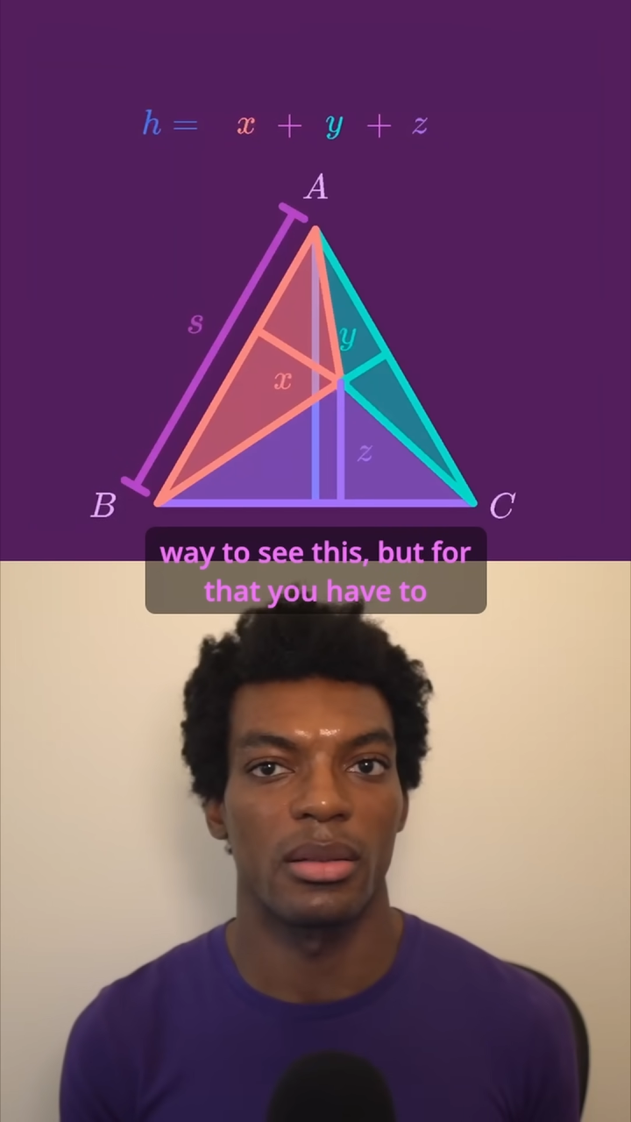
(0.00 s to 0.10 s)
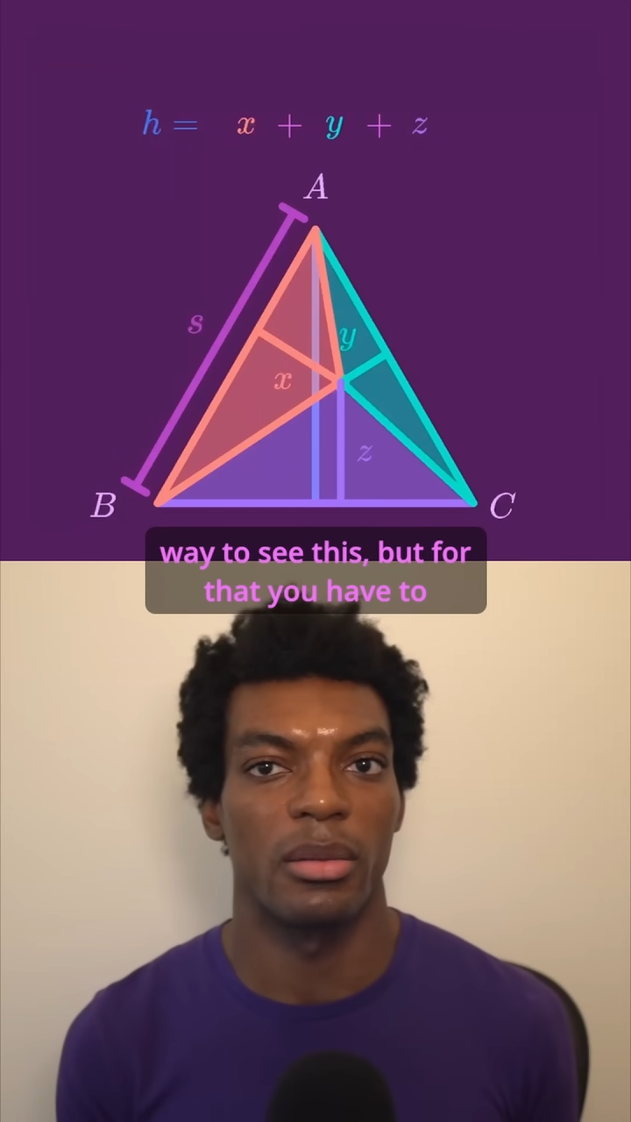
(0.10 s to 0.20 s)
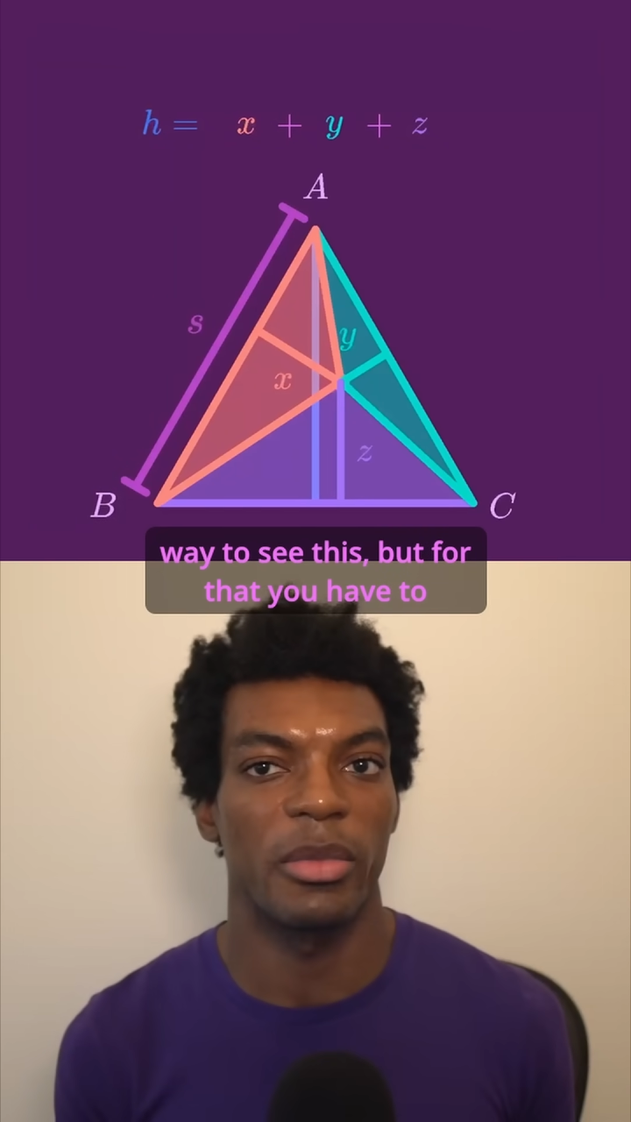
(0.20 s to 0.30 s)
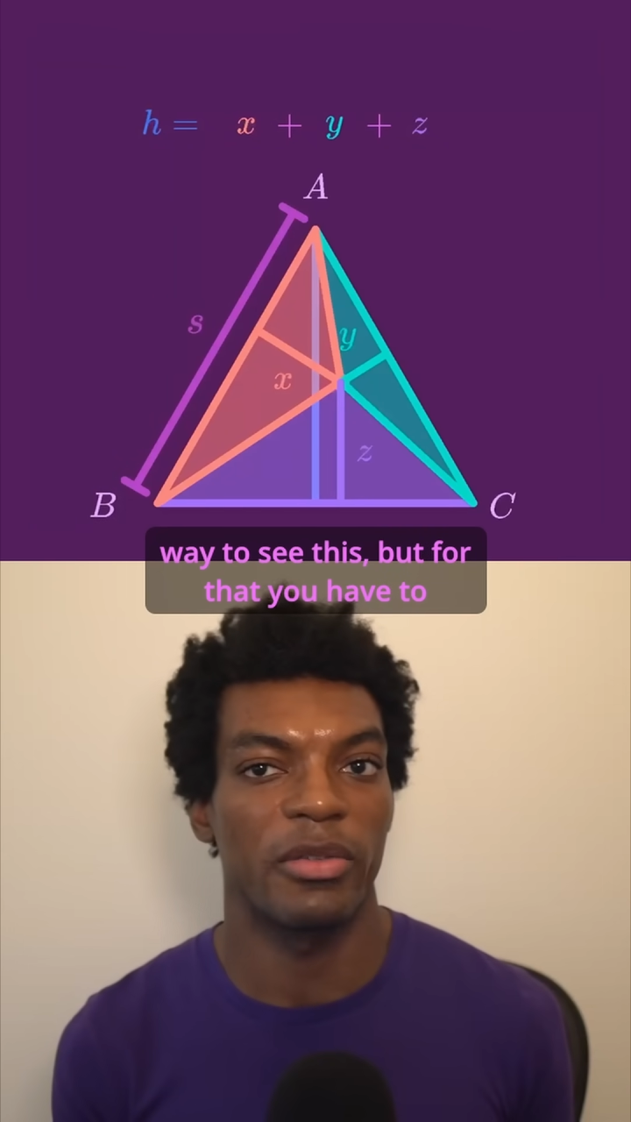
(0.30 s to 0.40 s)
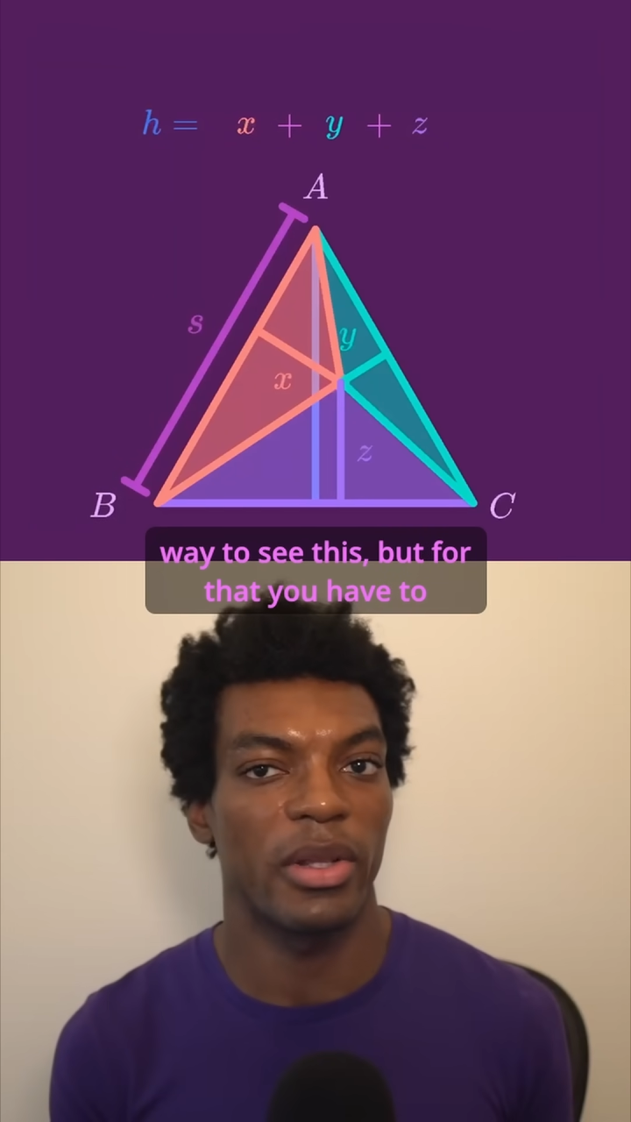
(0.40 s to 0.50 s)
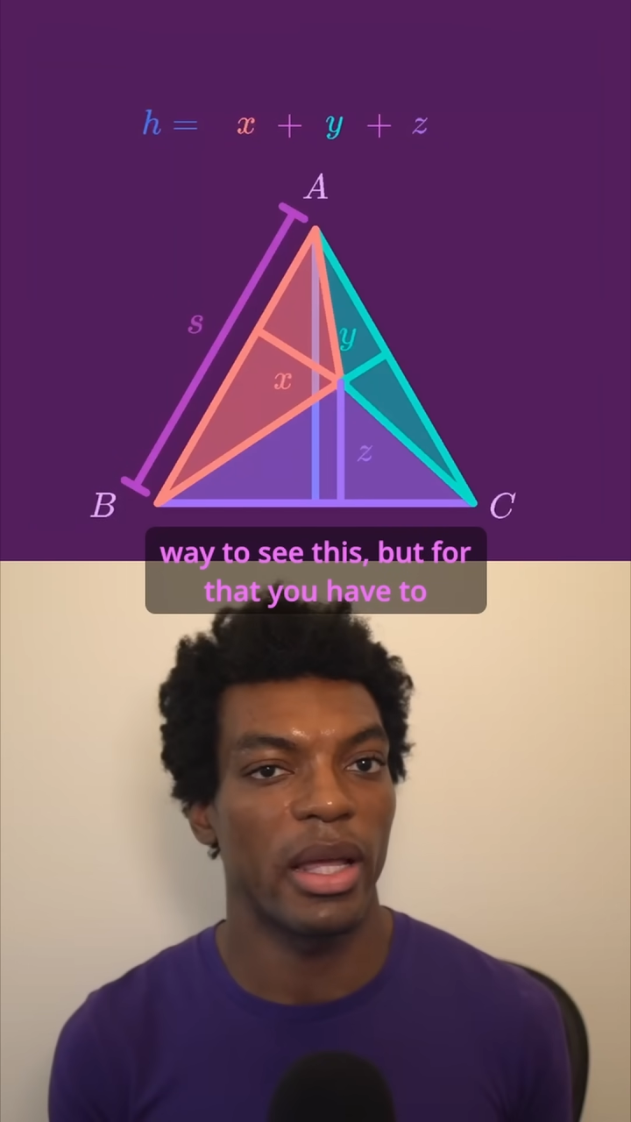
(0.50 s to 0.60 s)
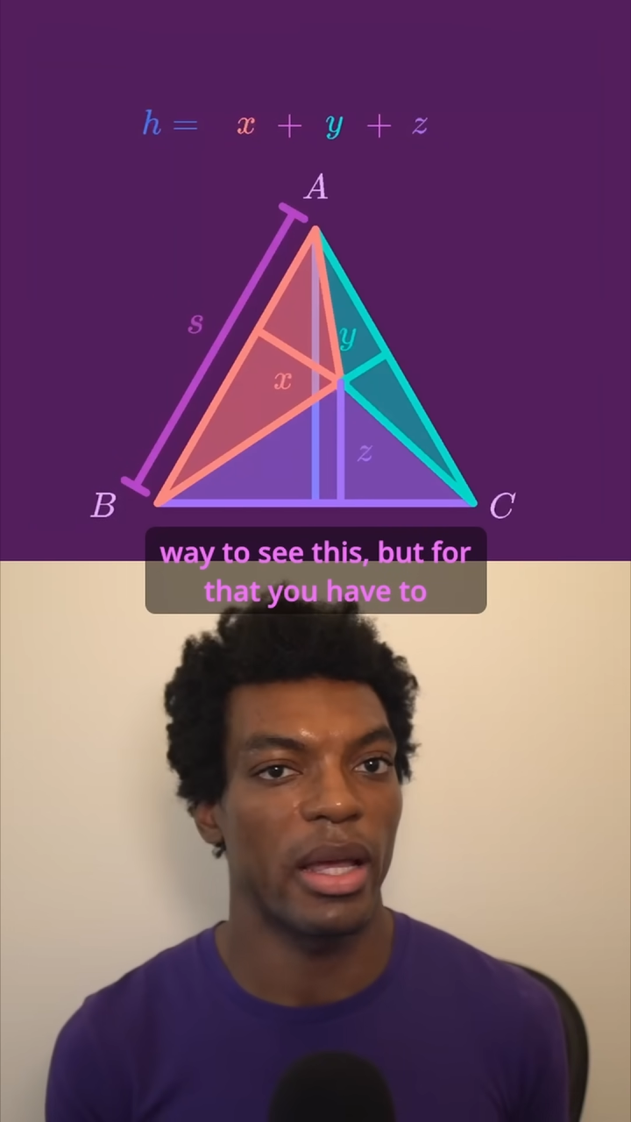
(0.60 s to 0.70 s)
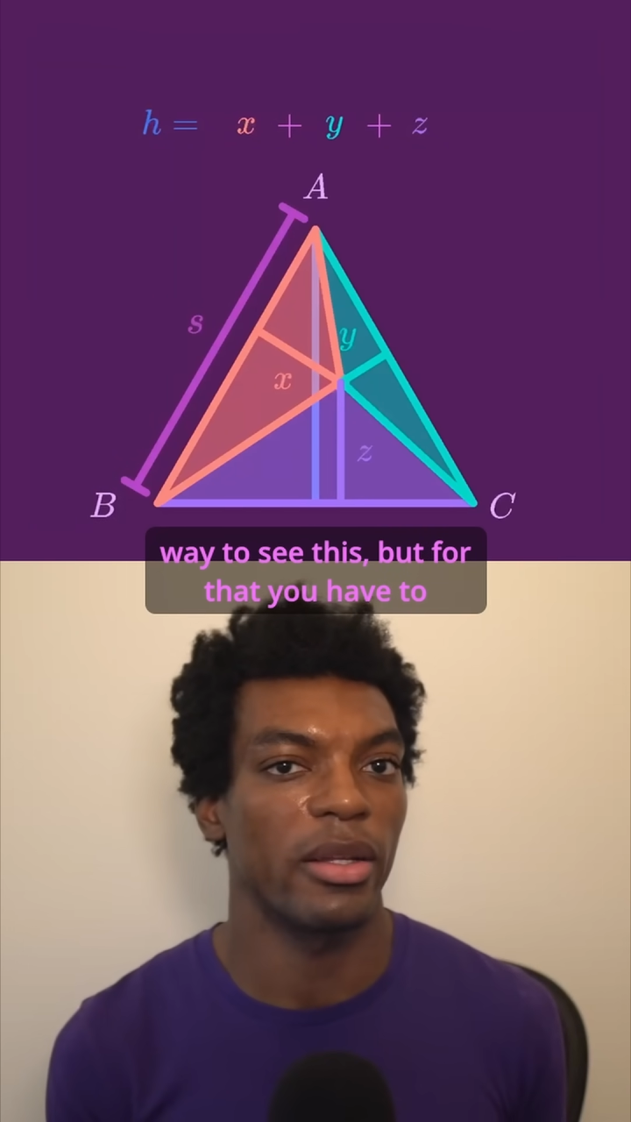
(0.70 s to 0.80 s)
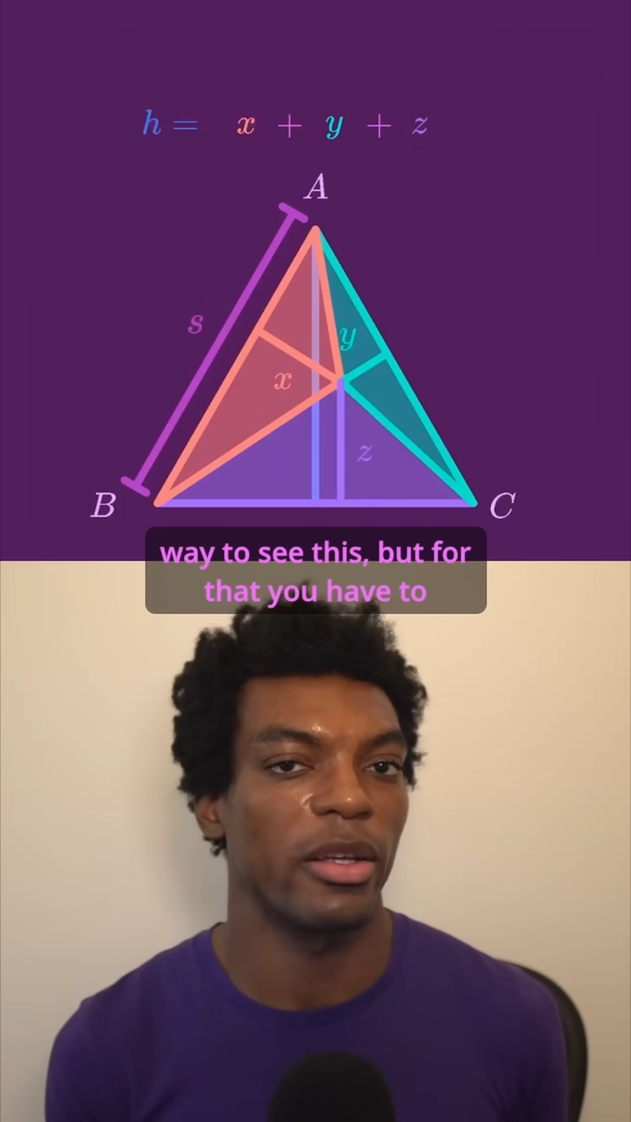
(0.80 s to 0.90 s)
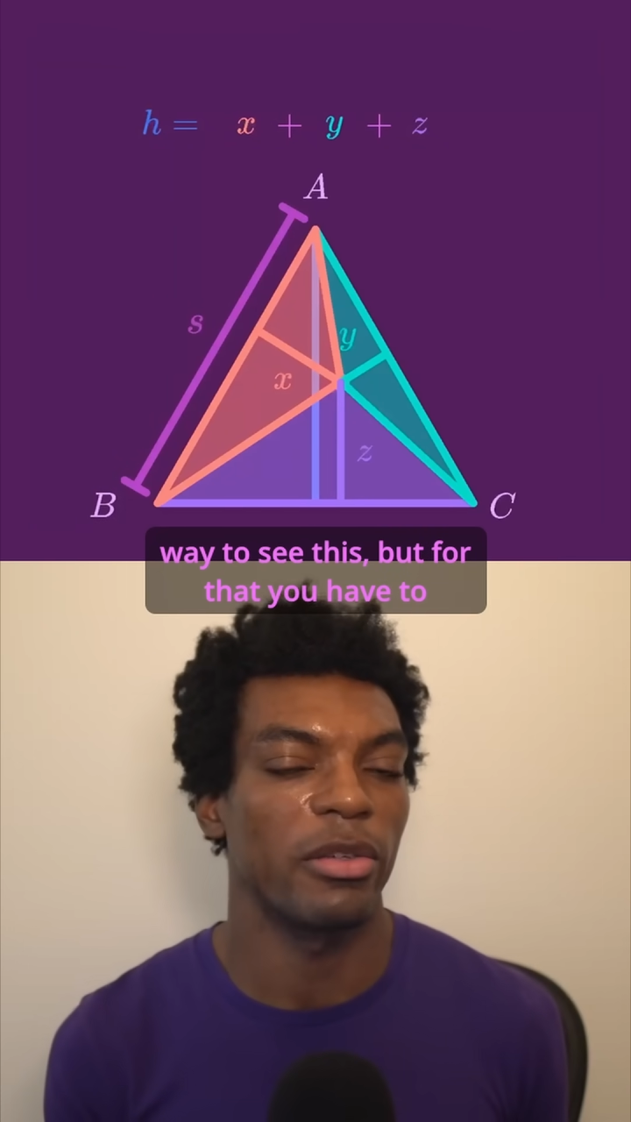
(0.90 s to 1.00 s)
but for
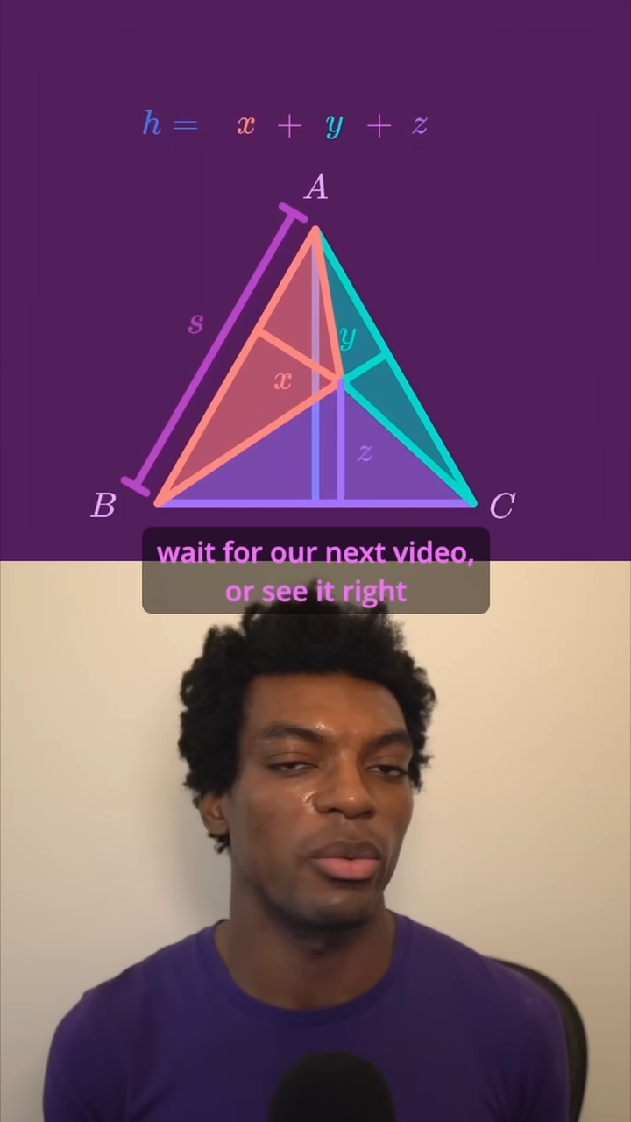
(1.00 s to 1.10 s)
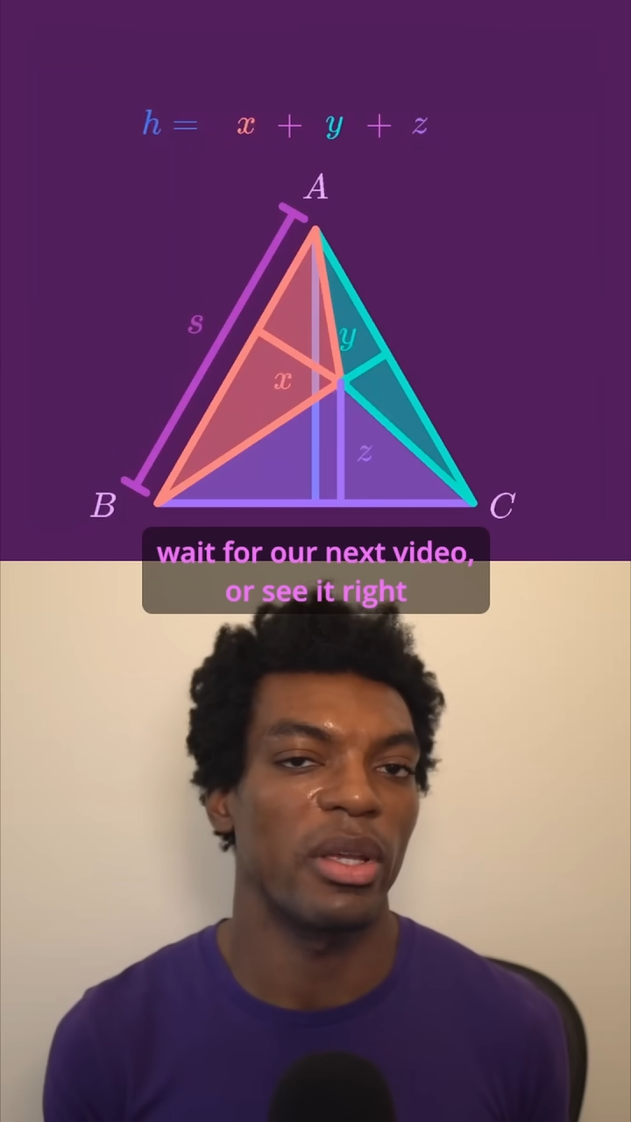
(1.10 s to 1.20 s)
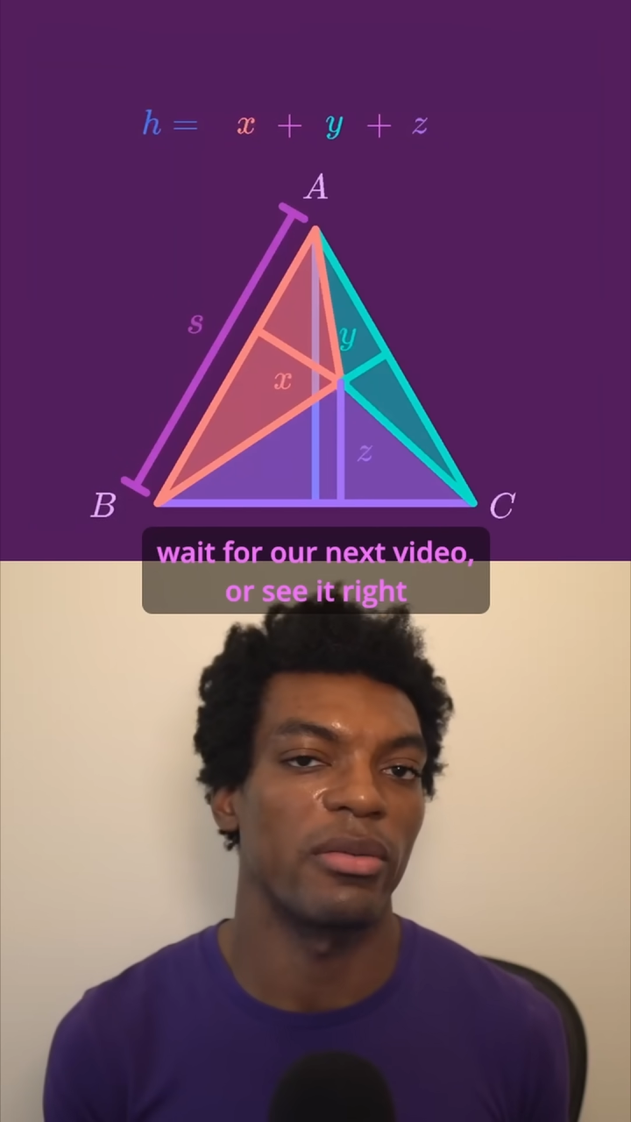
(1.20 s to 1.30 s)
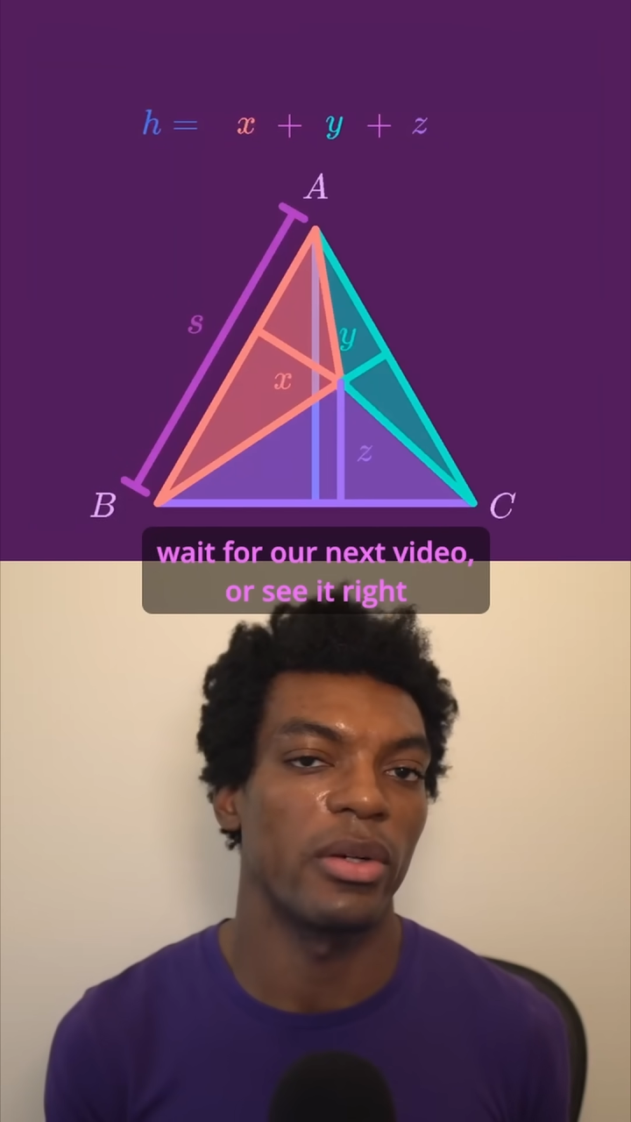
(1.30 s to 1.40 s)
that you have to wait for